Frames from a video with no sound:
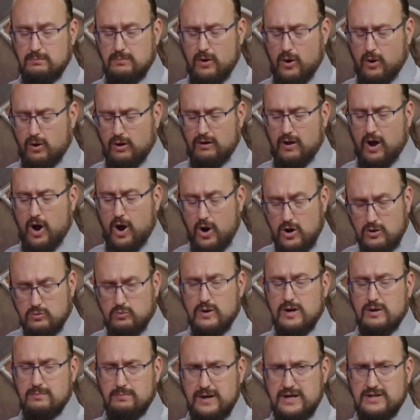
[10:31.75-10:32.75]
or
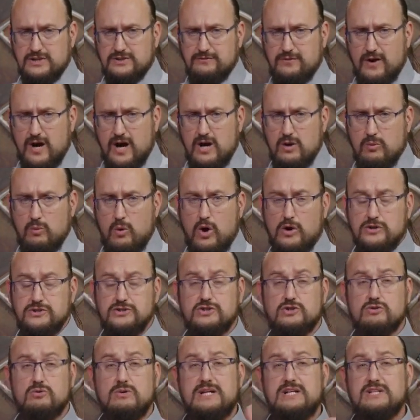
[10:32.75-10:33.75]
hardware-based firewall
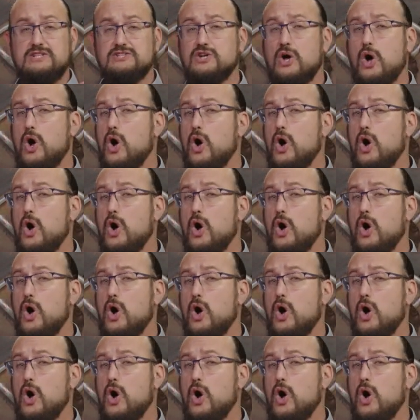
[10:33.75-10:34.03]
screens